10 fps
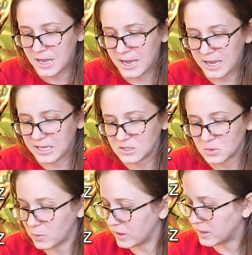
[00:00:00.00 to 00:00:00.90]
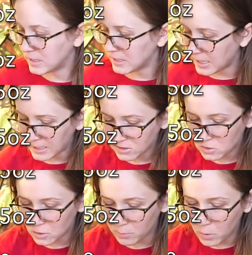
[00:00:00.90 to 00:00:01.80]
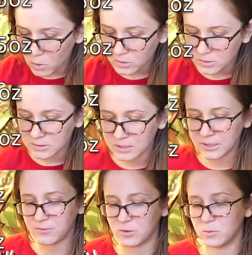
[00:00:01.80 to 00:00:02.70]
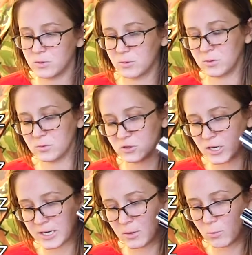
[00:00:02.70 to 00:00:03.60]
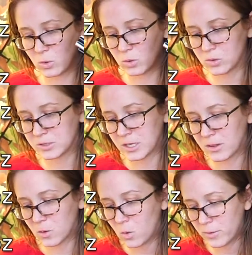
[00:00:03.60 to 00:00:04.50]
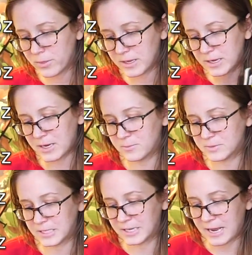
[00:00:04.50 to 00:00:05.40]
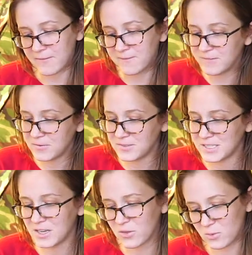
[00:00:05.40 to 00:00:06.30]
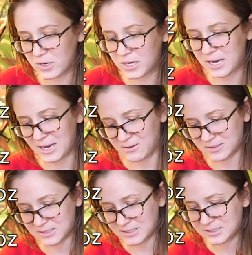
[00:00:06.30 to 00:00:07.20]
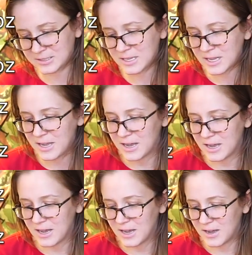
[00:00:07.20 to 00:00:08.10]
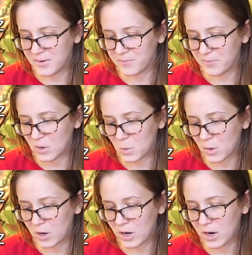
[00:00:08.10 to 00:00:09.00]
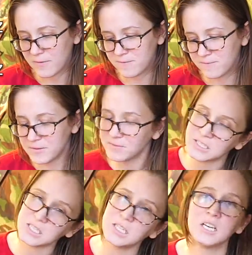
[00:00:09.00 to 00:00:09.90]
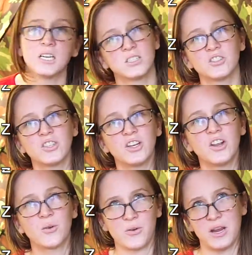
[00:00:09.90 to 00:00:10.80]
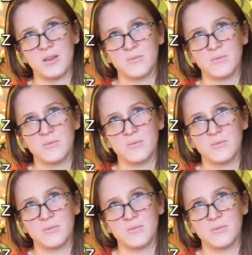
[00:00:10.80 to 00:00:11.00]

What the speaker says: And with the extra poles, if you don't use trekking poles, the whole thing comes in at 53 ounces or 1,500 grams.